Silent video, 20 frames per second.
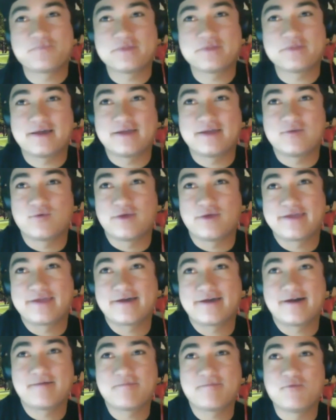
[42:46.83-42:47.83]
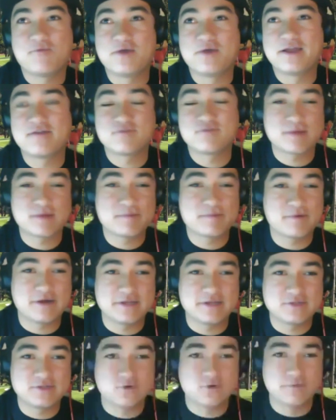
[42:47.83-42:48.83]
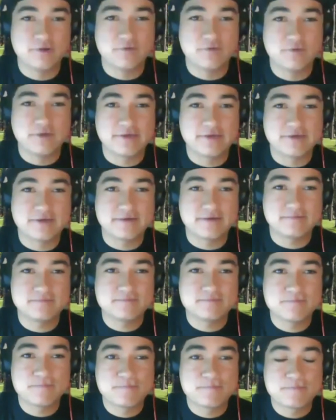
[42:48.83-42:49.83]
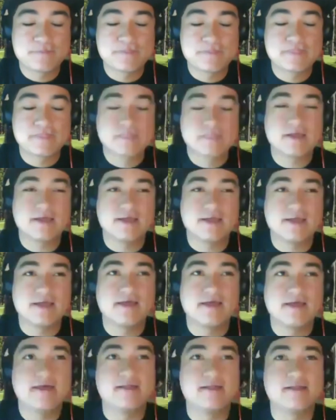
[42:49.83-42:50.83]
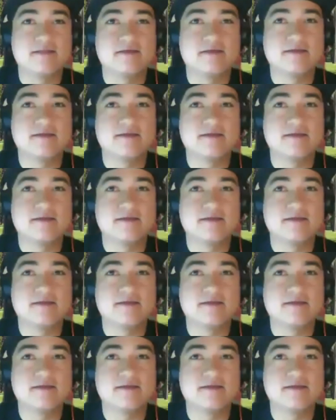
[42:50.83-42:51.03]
I'd wake up whenever my body told me to wake up, and